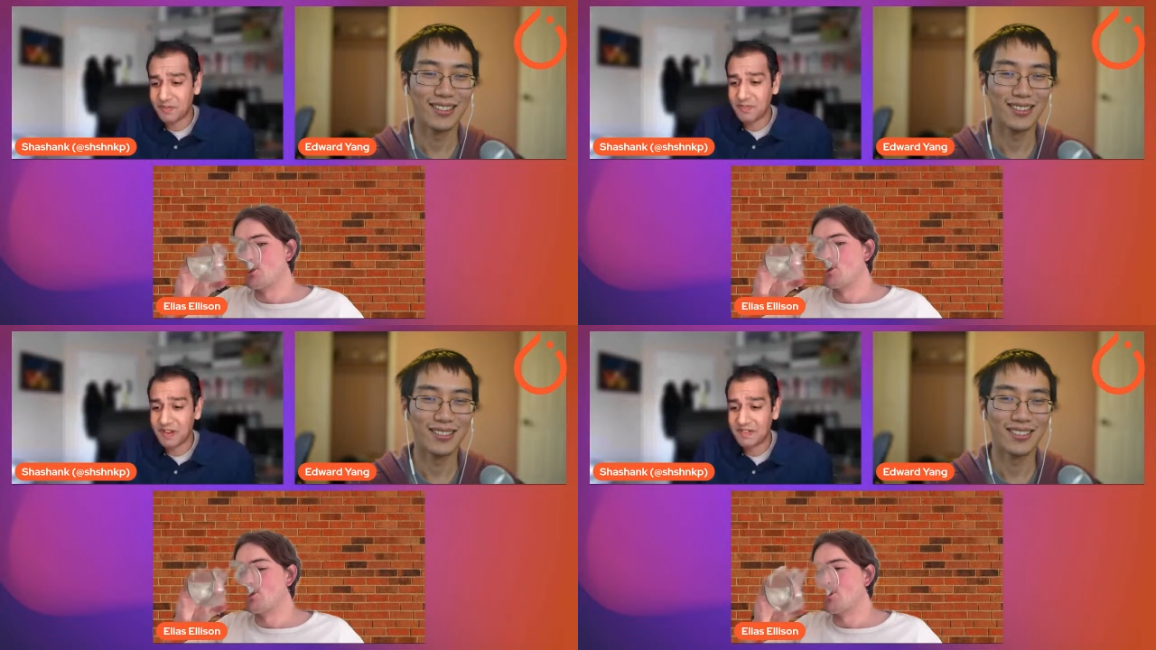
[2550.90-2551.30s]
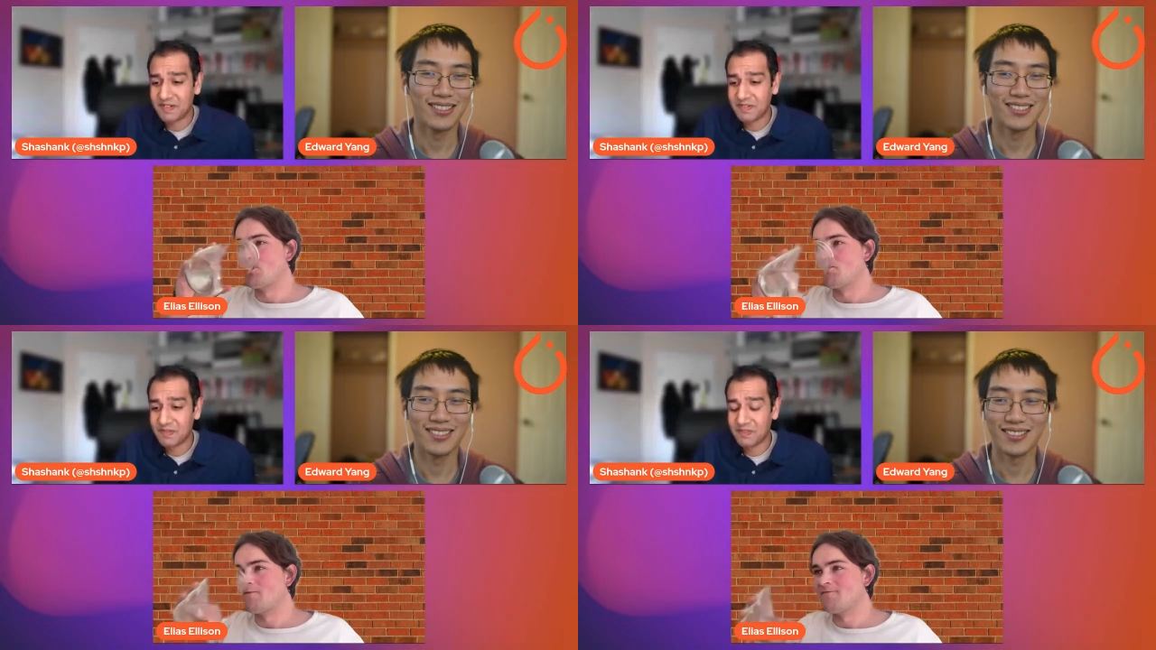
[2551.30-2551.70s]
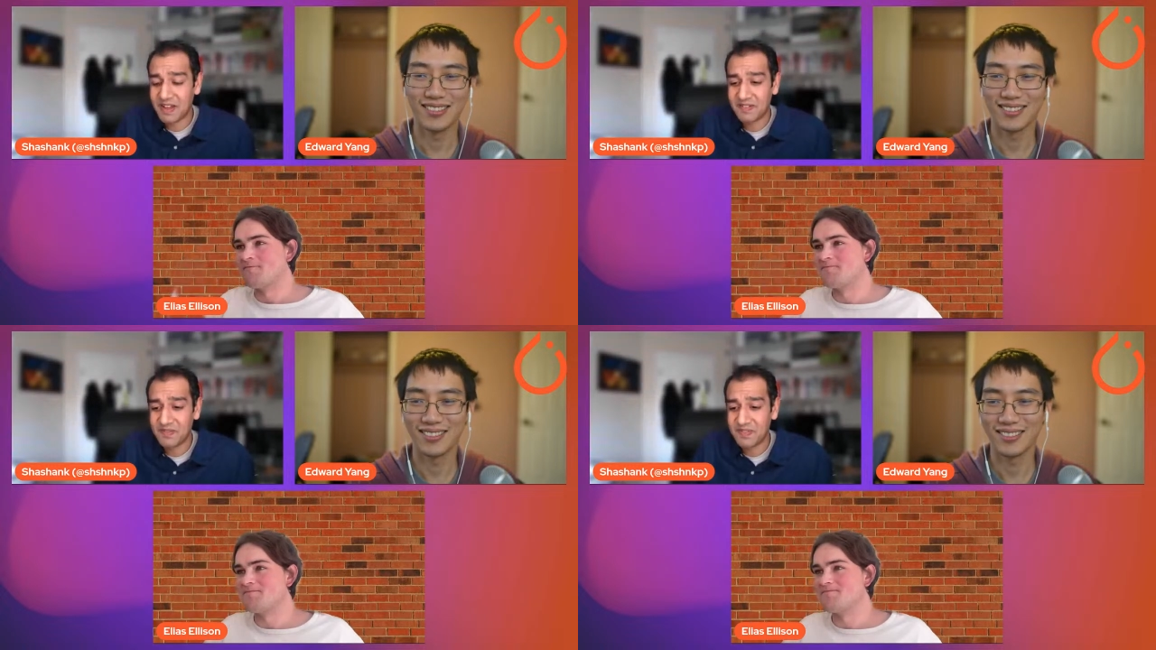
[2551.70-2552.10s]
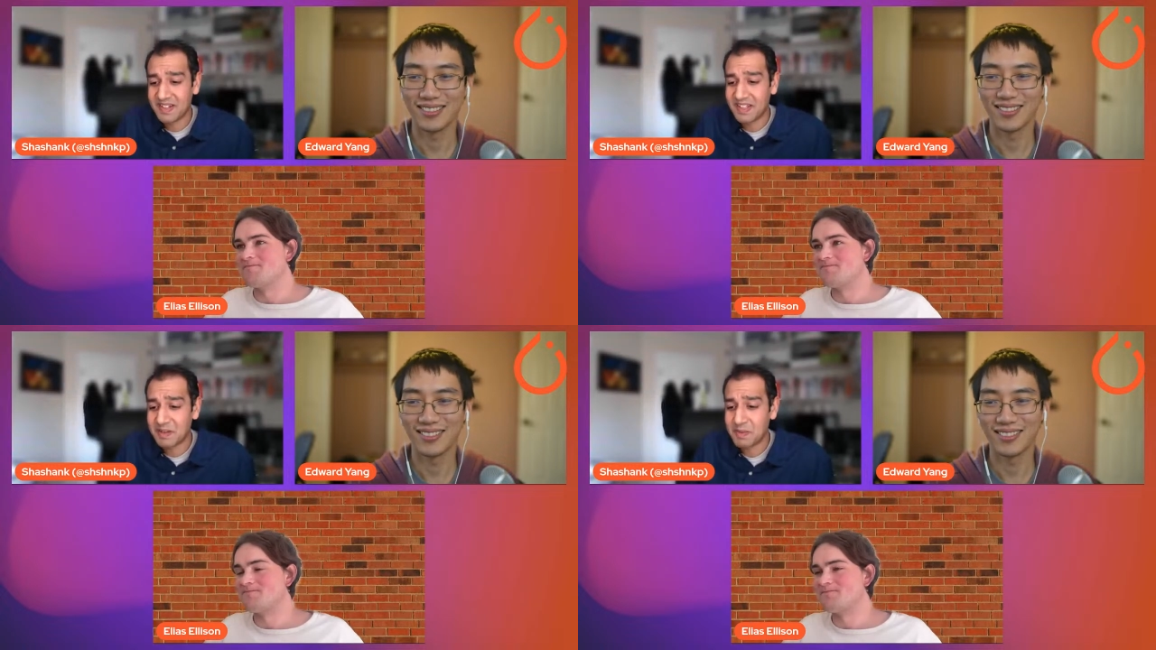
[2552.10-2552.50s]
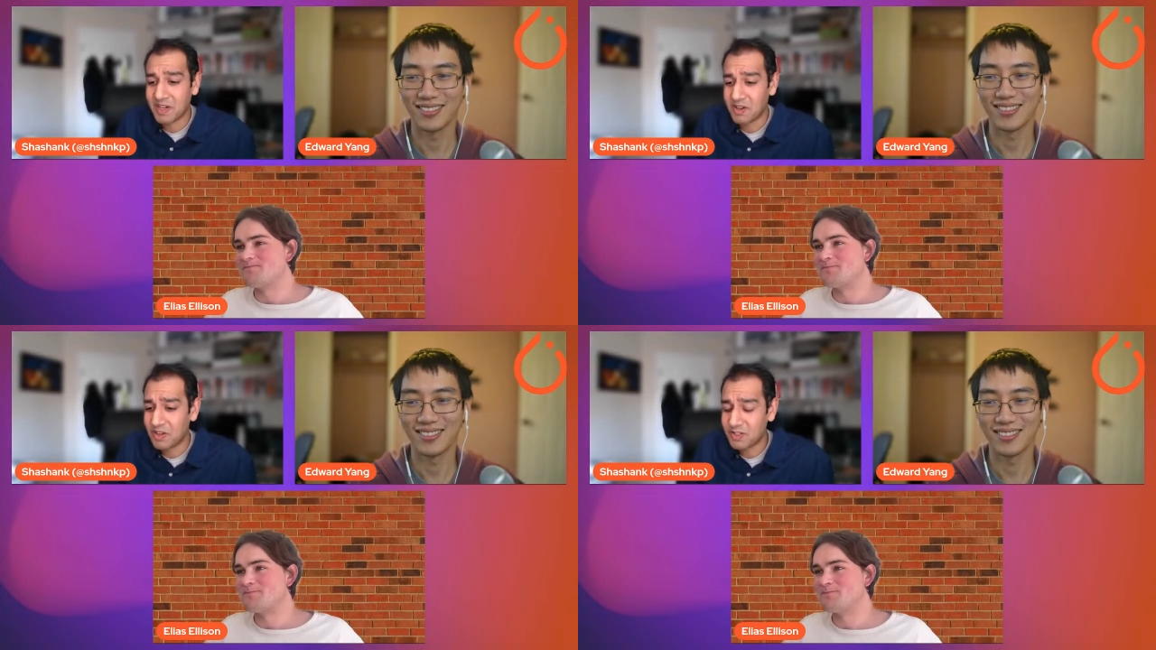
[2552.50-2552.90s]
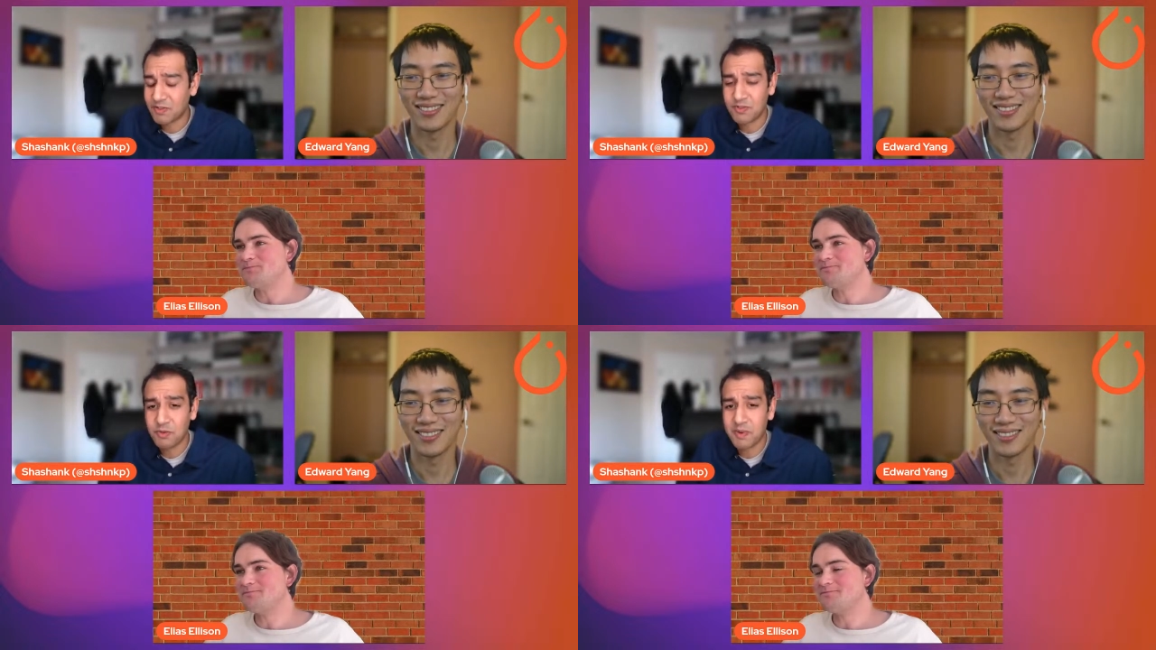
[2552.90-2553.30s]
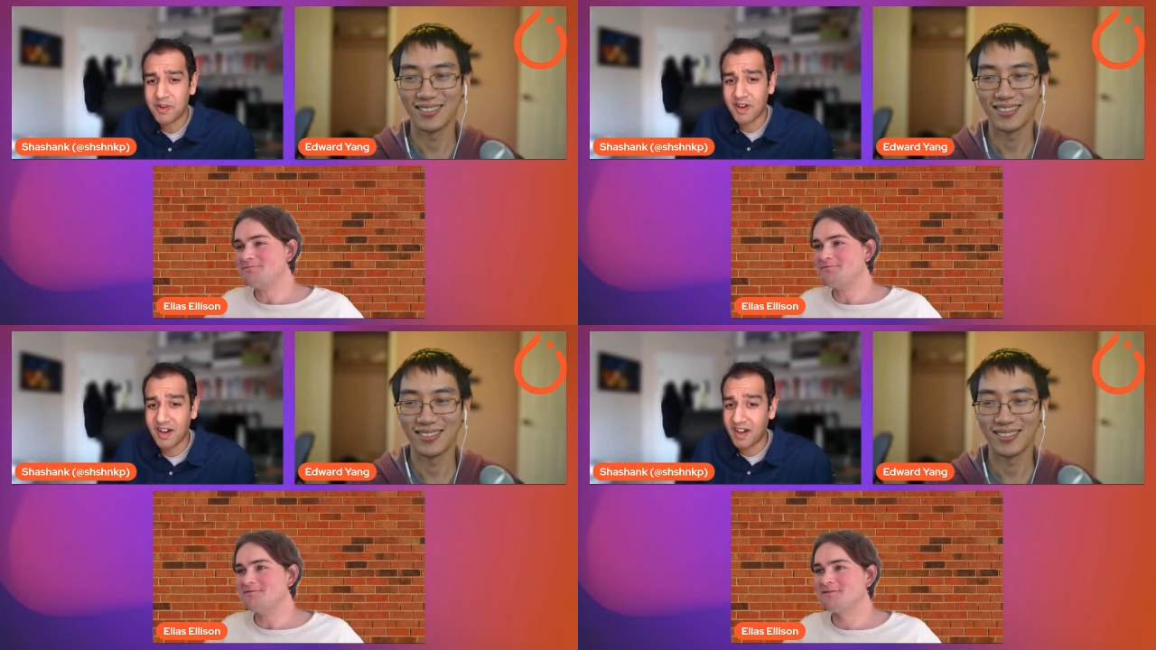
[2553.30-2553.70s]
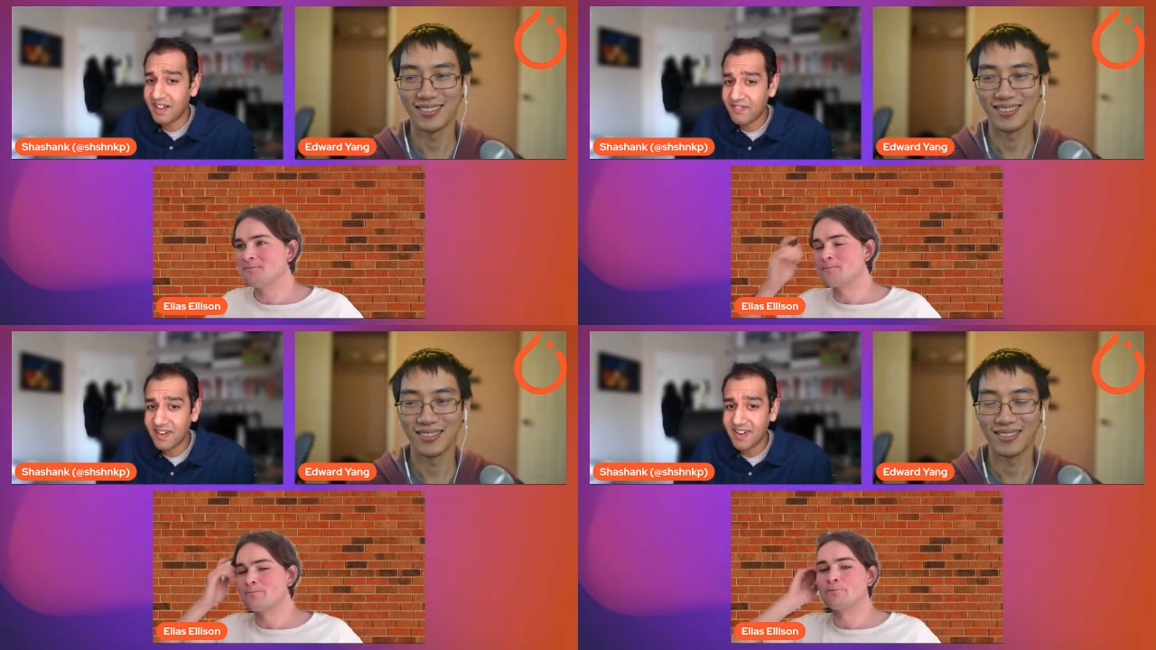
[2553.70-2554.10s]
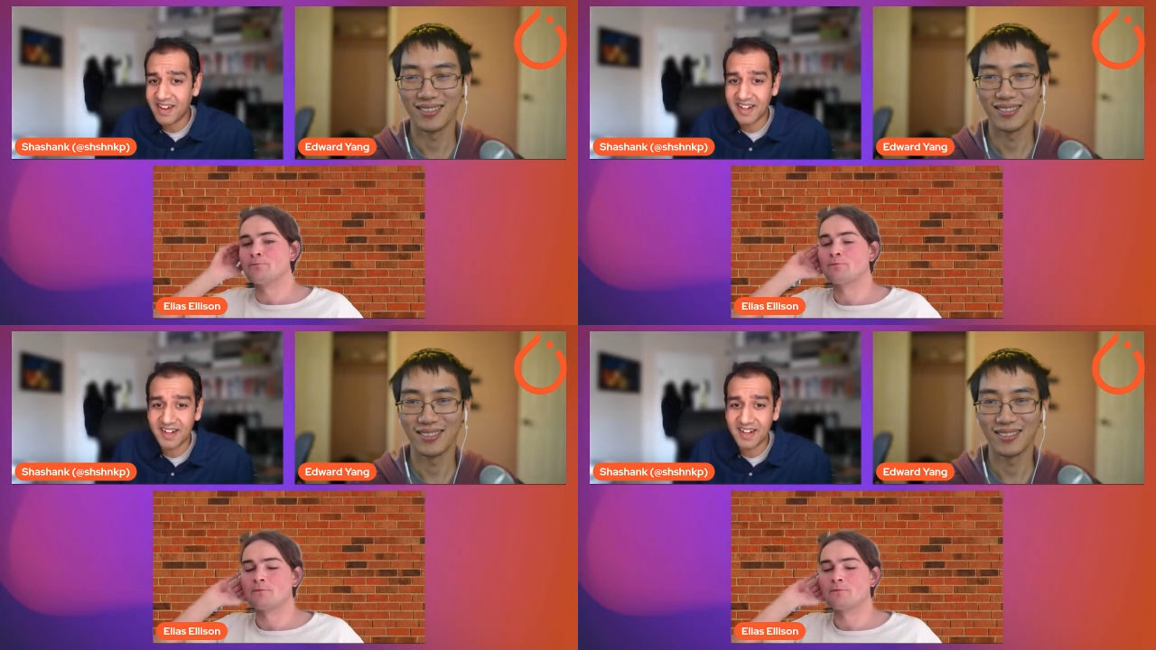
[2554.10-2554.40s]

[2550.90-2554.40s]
Speaker 1: when when will there be a launch of 2.0 alpha I,